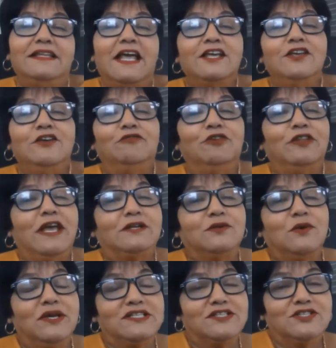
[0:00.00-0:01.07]
Thank you for
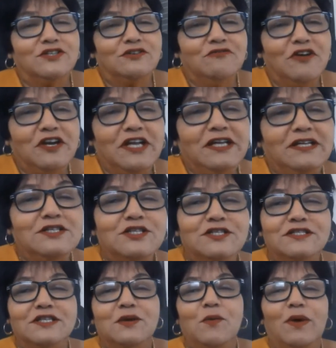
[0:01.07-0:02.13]
that question. Very
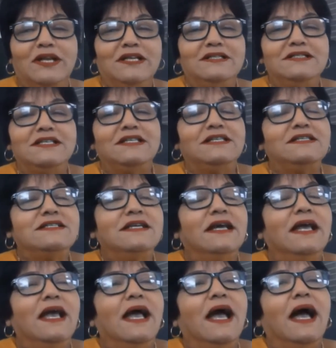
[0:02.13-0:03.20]
interesting one indeed.
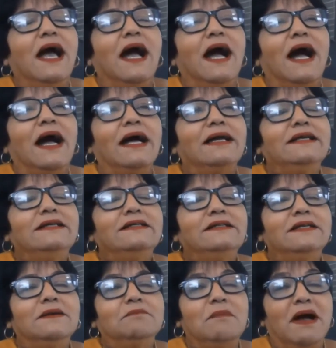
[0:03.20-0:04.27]

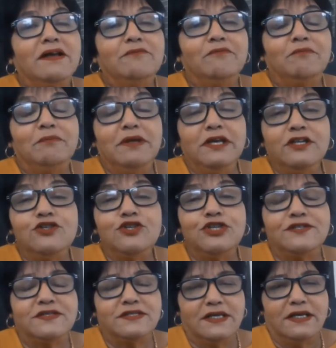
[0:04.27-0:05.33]
My
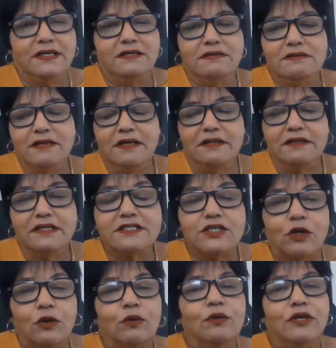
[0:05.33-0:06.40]
interest in this
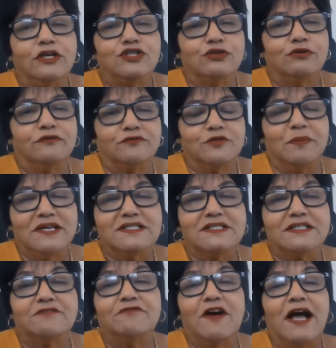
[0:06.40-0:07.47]
whole issue of
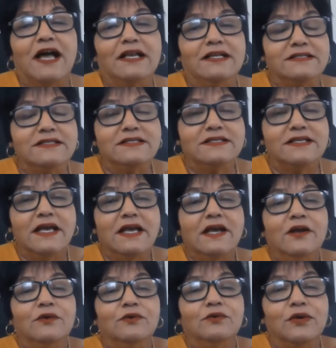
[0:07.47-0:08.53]
domestic violence
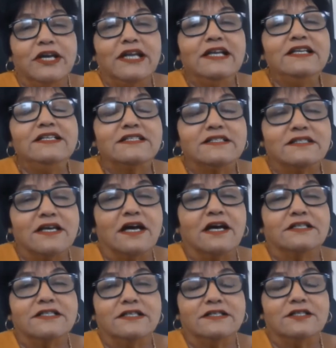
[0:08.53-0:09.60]
really
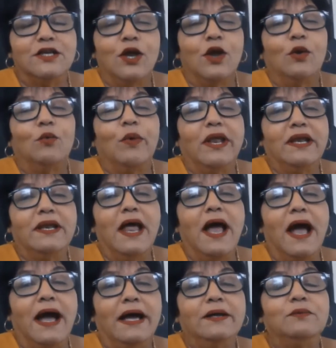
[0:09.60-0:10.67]
started when
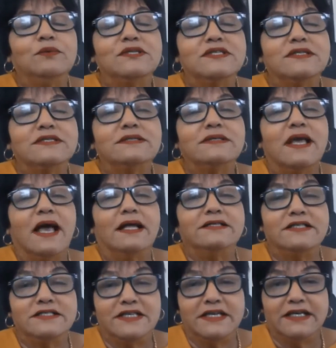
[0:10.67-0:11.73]
I was
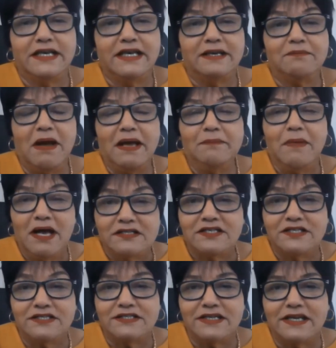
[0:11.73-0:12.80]
undertaking my
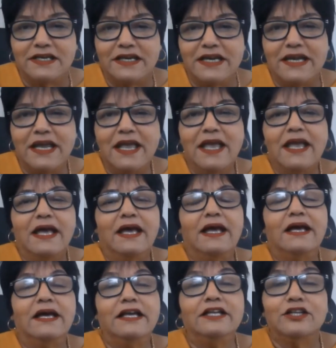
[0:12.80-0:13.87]
master's degree
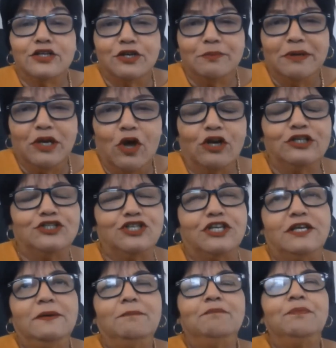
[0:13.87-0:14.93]
in
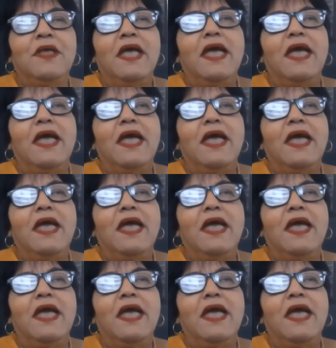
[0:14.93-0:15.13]
criminology.